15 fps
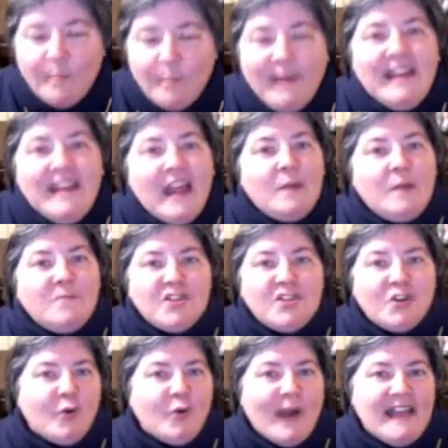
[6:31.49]
becomes
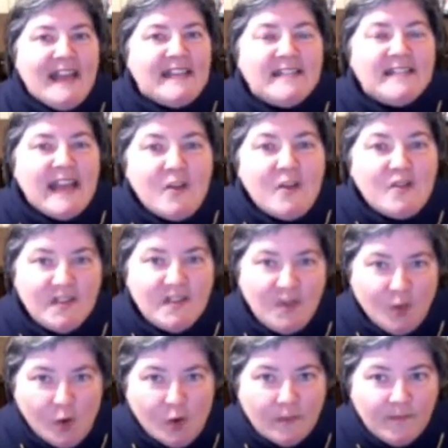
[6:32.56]
your greatest sales
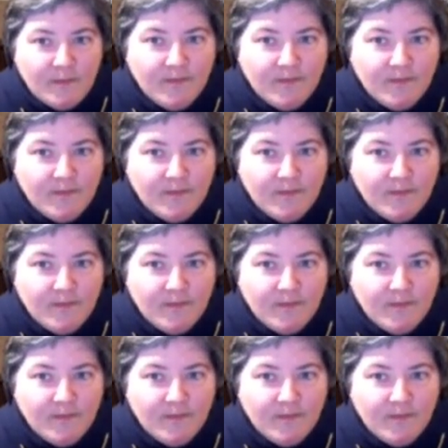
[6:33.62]
tool.